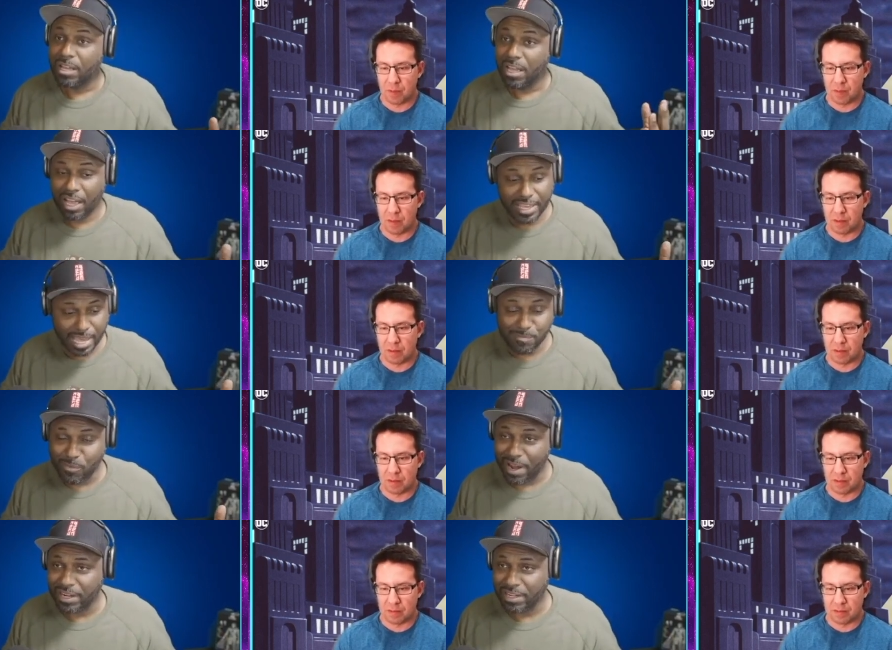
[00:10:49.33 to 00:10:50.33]
Speaker 1: Again,
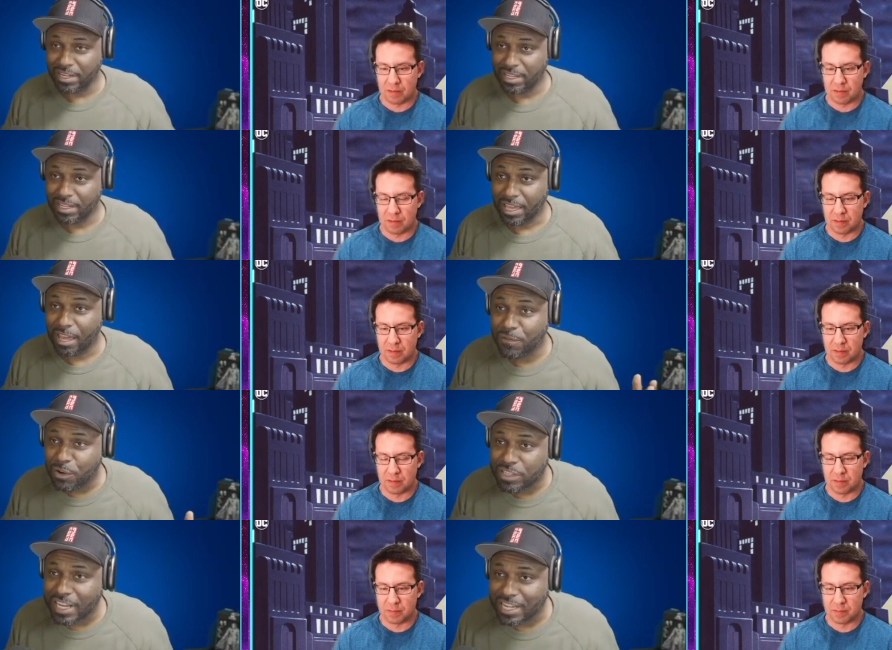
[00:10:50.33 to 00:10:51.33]
Brian, if
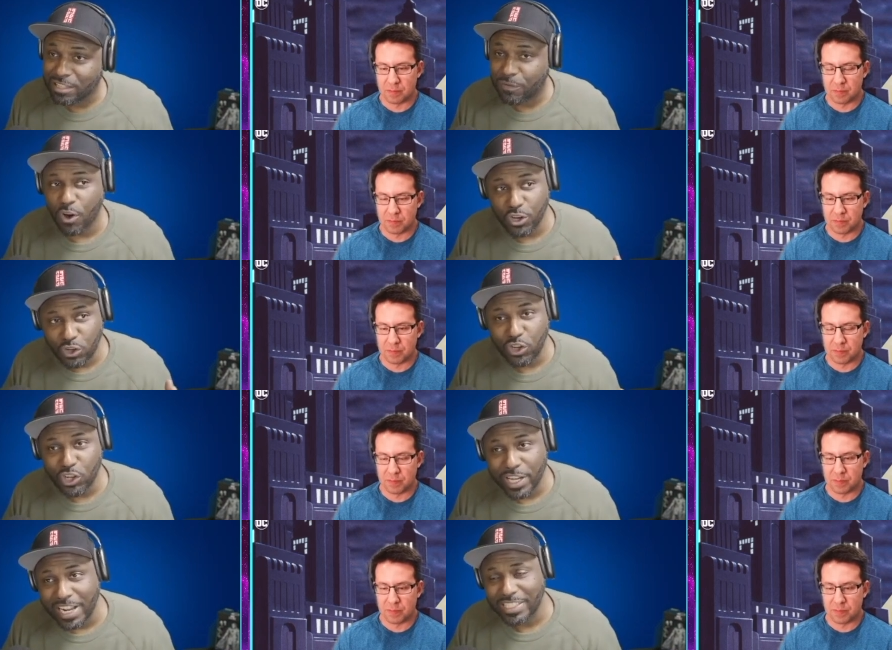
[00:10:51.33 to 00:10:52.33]
you're Zaslav, are you
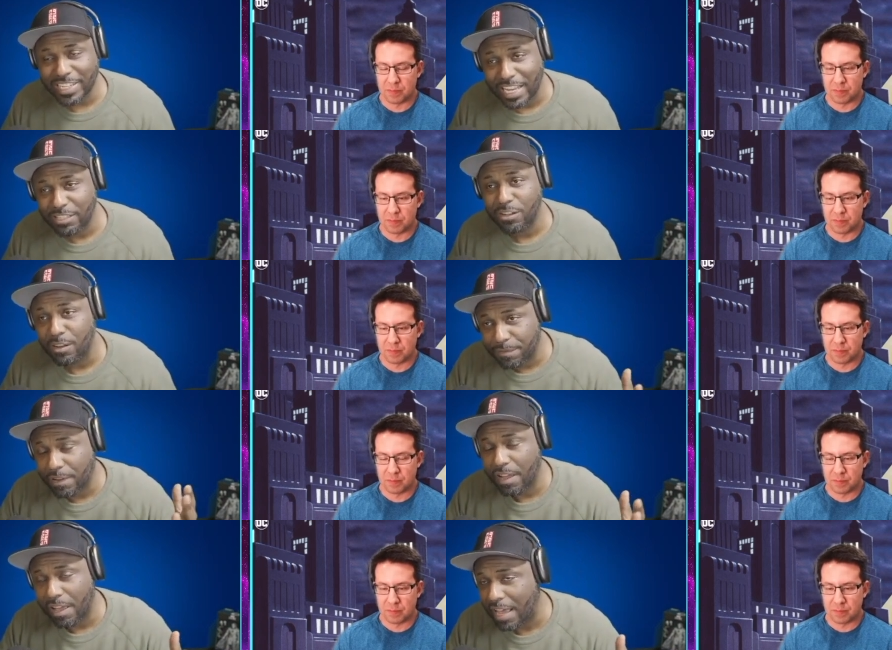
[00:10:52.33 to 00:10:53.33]
looking at Zaslav,
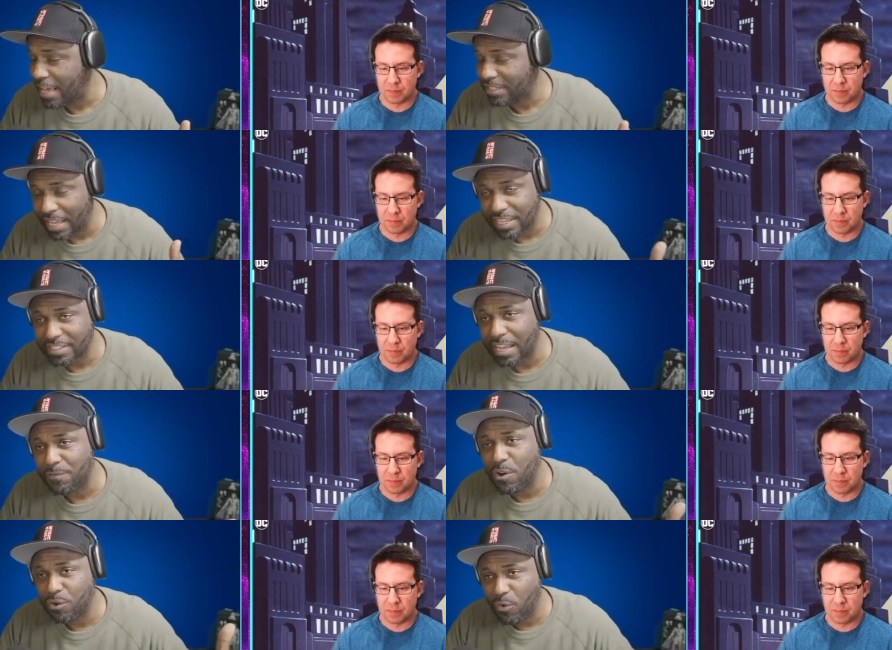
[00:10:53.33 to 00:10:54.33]
as, as
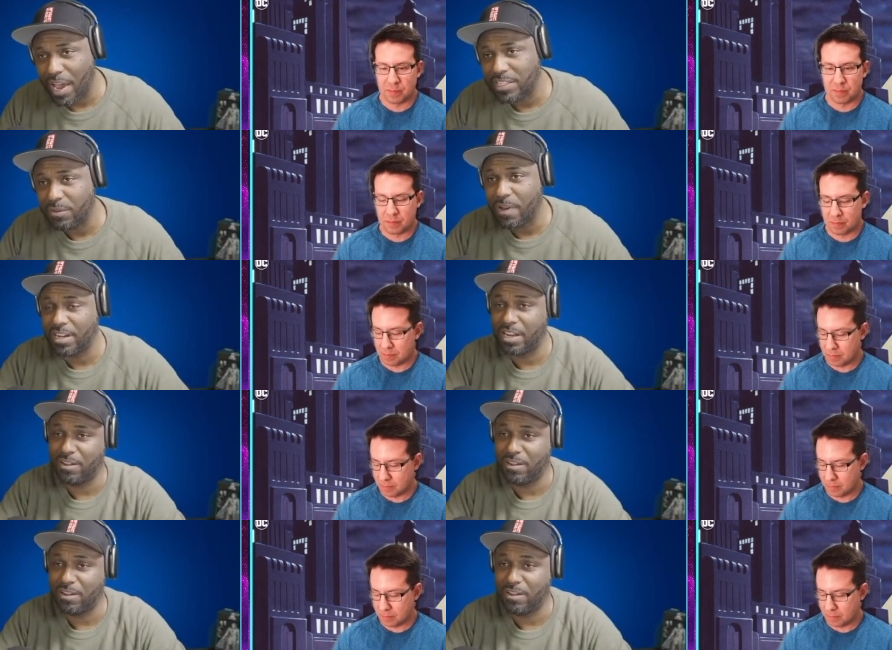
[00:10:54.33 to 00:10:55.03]
Safran crazy right now?